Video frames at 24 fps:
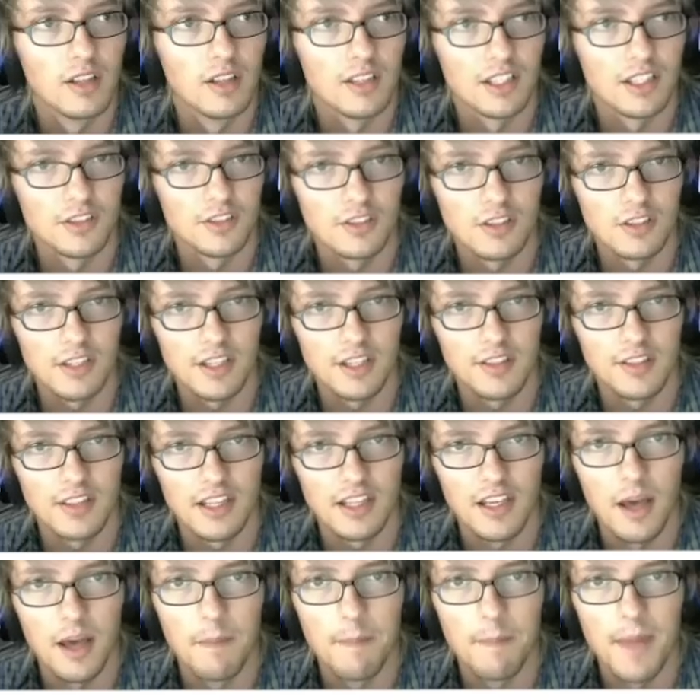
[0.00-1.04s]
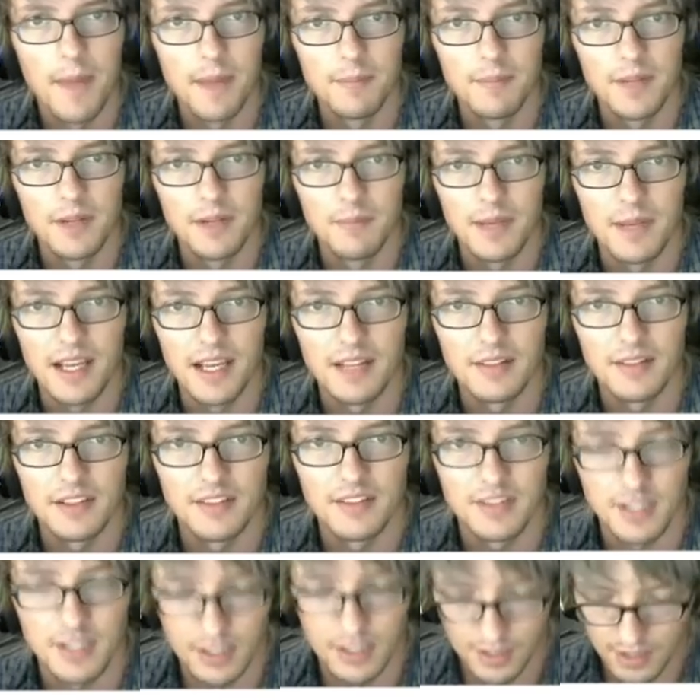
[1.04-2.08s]
Let's look at the amendment made
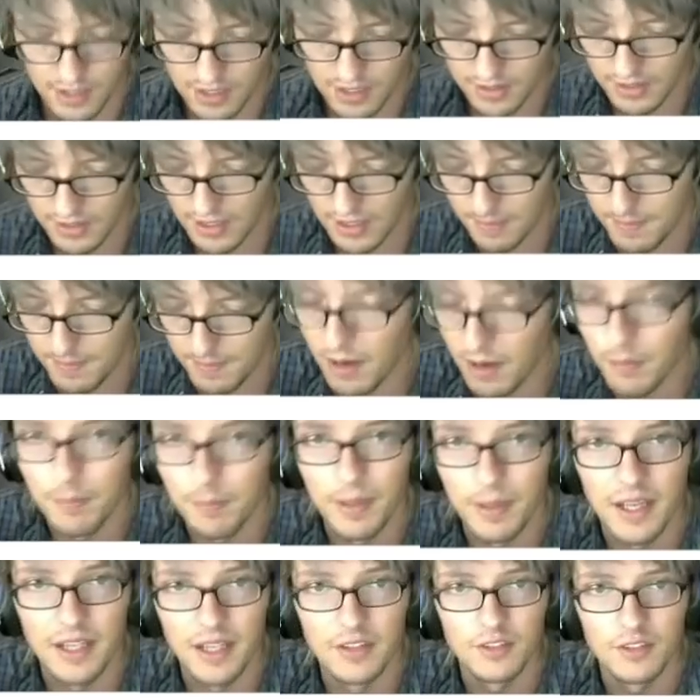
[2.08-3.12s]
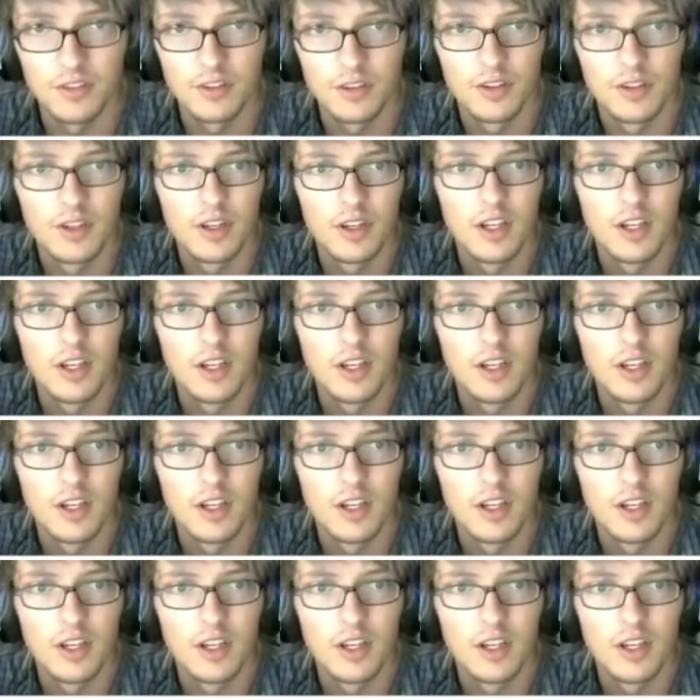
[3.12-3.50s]
that's here in the About page.